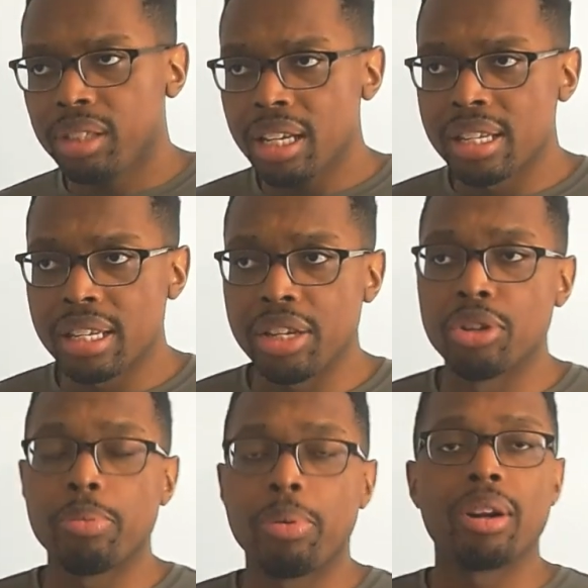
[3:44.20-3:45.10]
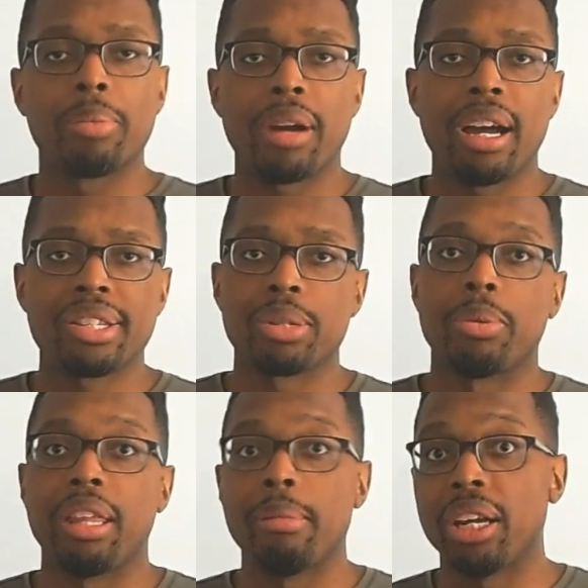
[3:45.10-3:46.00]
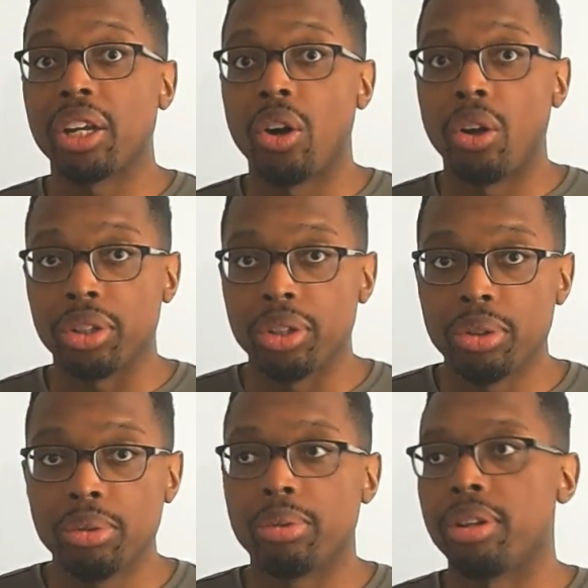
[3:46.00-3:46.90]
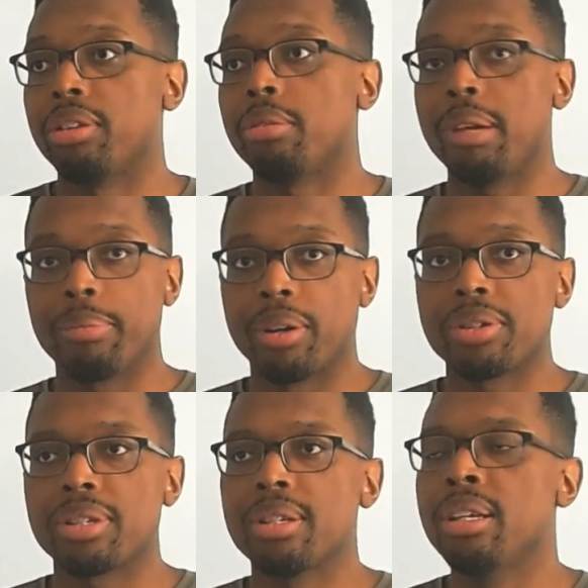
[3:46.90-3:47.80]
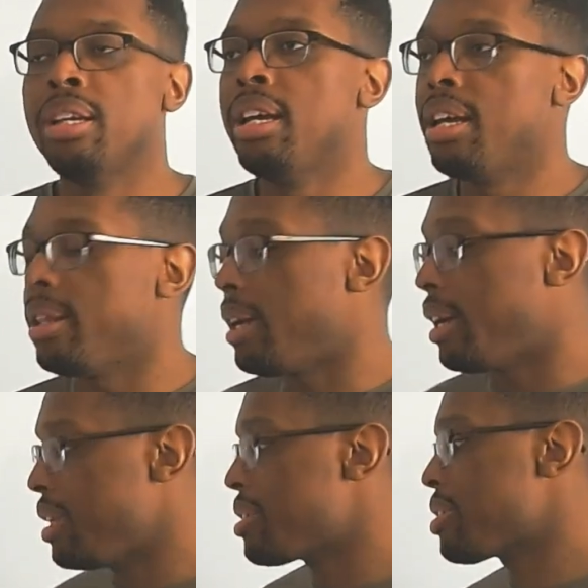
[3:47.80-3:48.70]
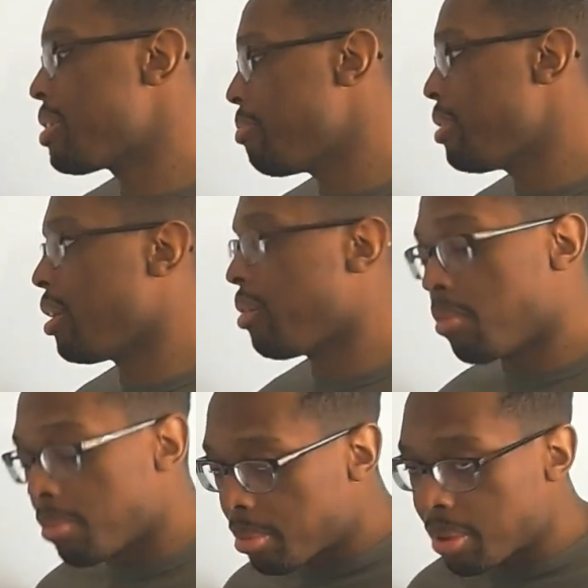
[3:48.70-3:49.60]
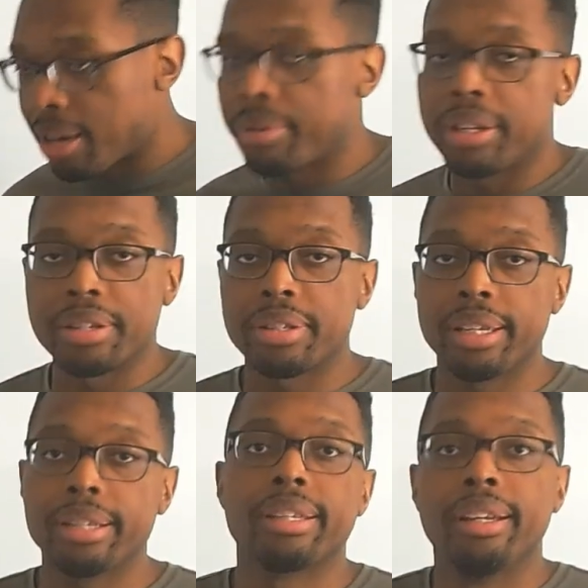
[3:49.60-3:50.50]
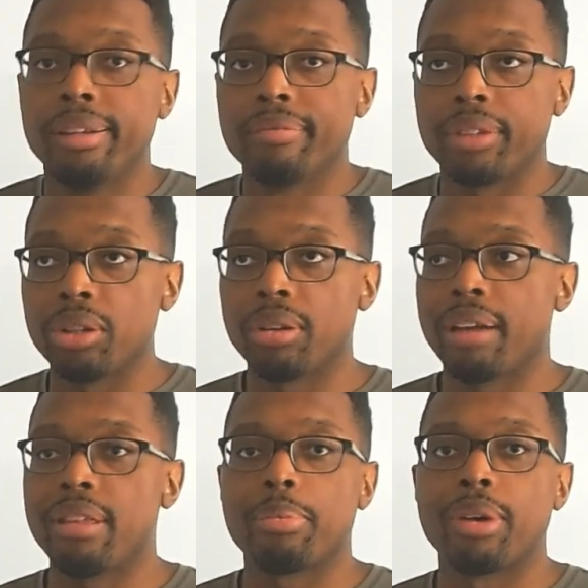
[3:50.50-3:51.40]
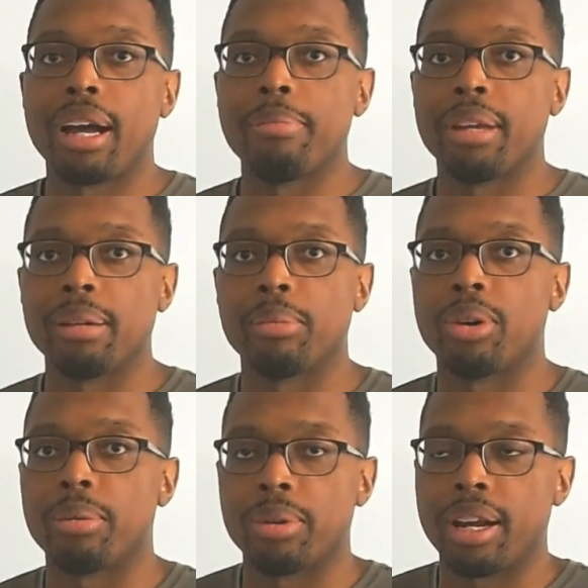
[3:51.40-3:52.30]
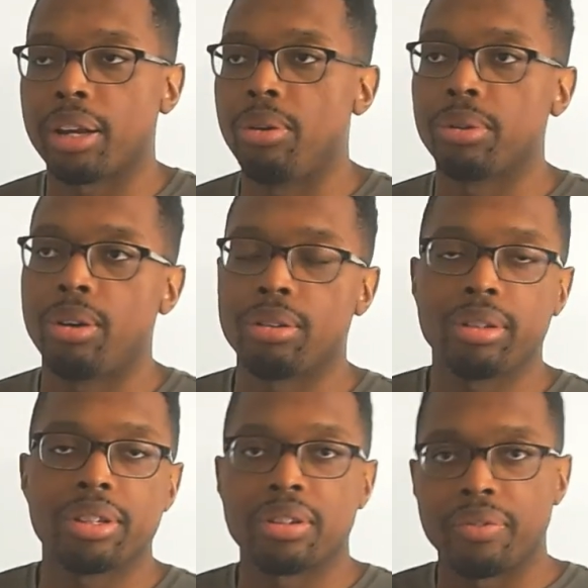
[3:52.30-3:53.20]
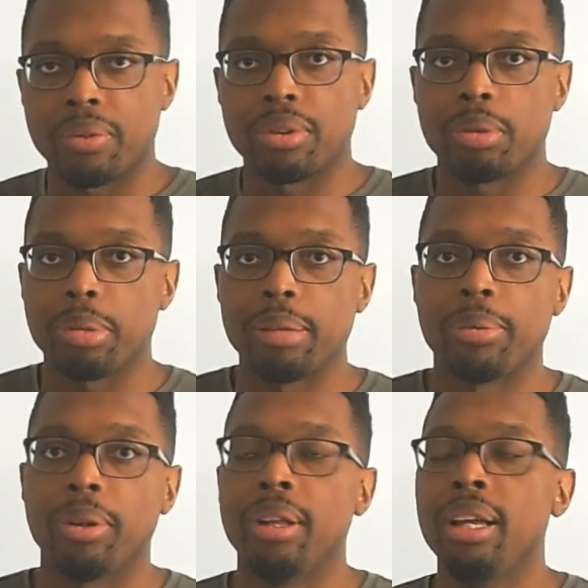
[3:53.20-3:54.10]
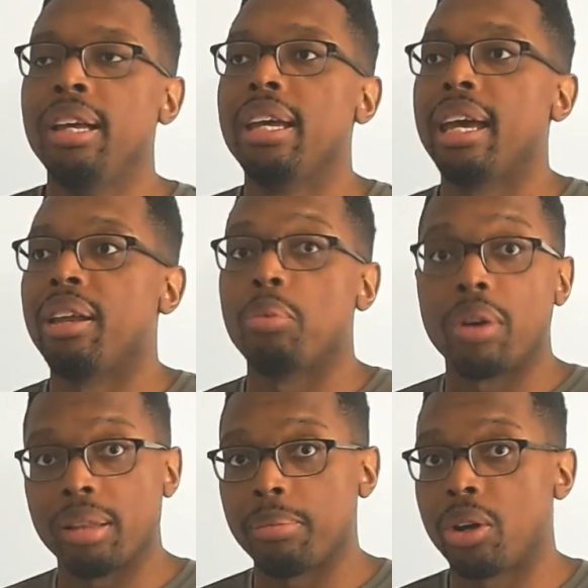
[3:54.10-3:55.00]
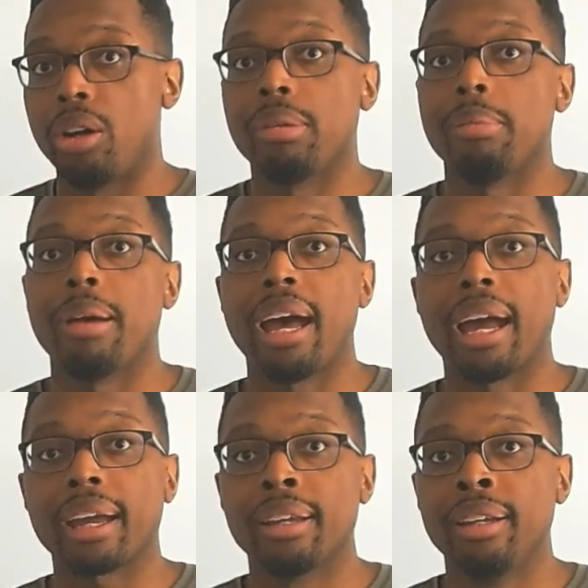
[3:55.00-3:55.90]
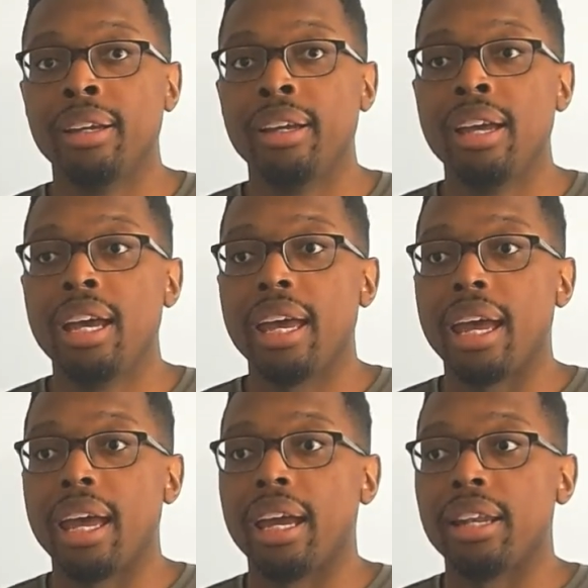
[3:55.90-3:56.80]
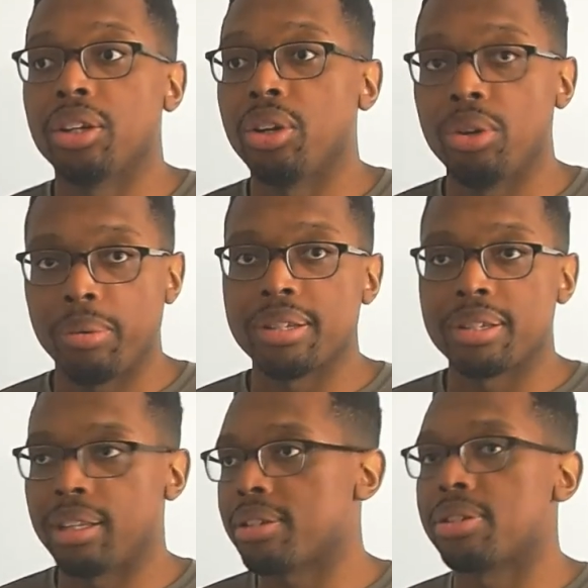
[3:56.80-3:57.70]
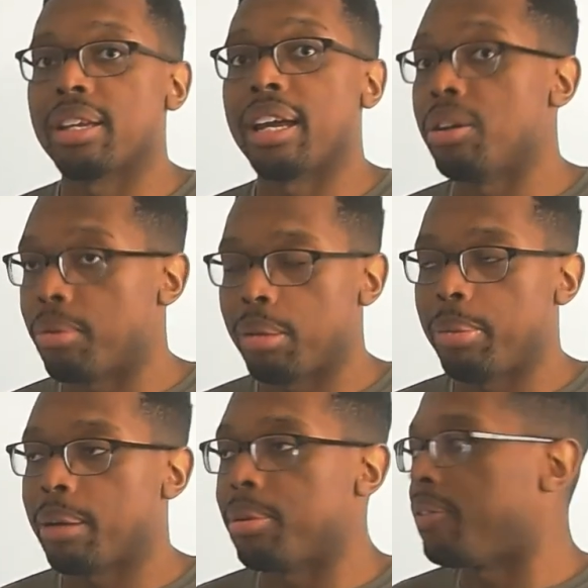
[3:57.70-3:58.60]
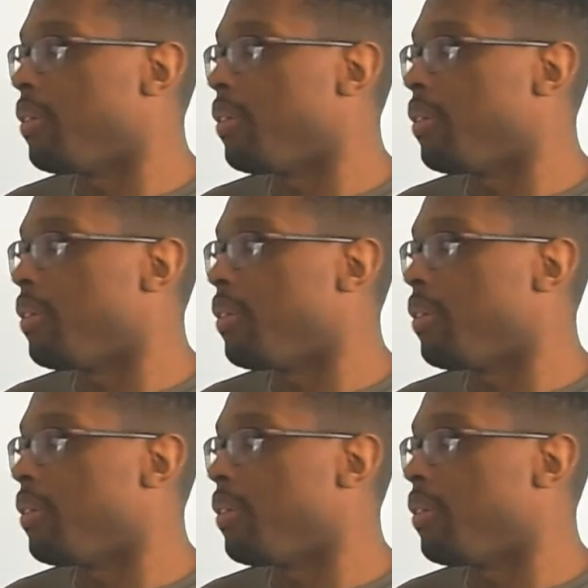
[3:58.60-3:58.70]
you're part of the process where they might call you or you're the main person. When everything's synced, you don't have that problem anymore where I called a list of 400 people and one of them called me back. And who is this? And I don't want to pick up the phone